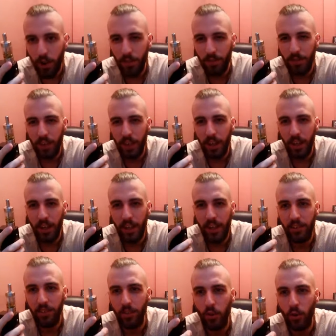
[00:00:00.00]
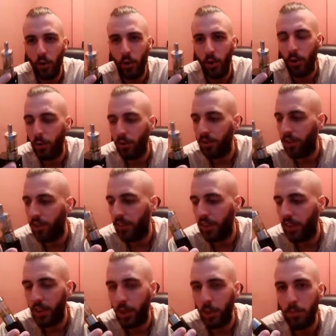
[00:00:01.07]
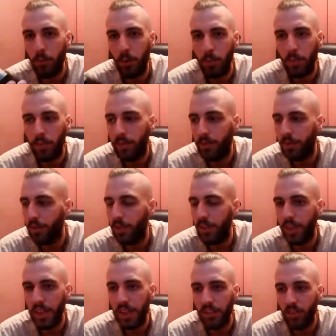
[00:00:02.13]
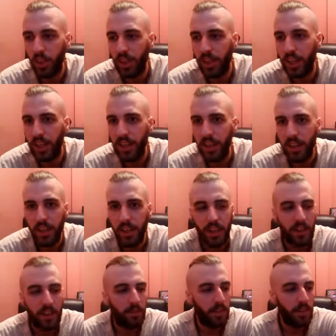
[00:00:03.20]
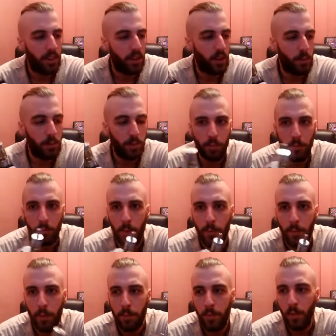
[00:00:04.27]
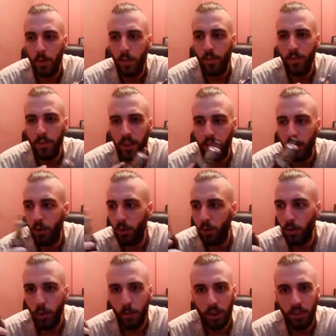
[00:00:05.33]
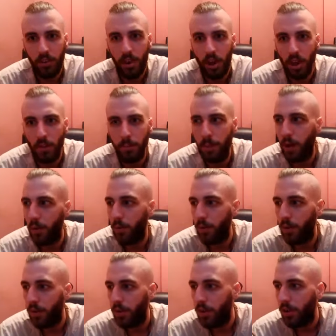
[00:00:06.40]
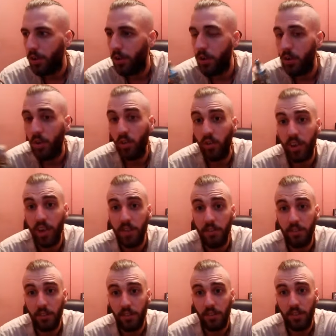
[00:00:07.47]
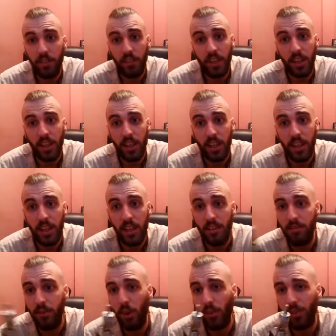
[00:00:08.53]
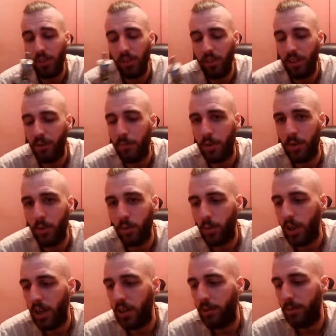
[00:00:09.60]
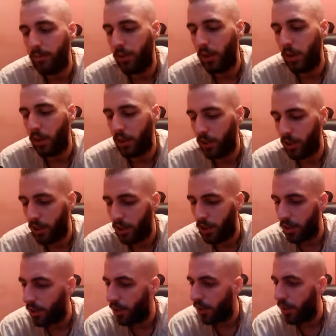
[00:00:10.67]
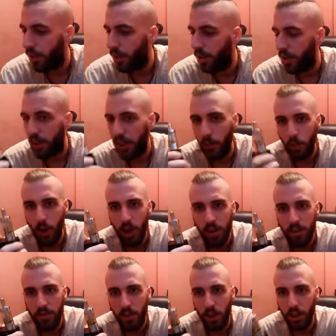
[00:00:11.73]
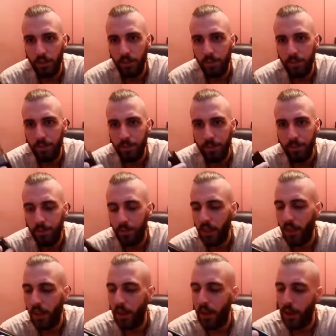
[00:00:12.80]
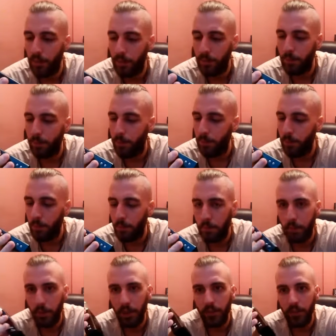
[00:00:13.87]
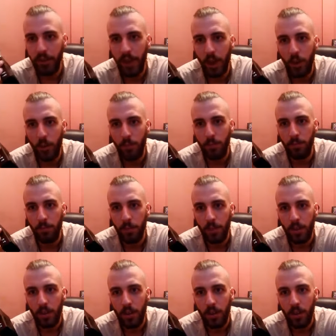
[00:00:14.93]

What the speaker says: got a feeling it is the coils. I've had no problem with the Jenny, I've had no problem with my Plumeveil or my Tugboat, or even the EVOD. They've been all working fine. It works fine, but the ohm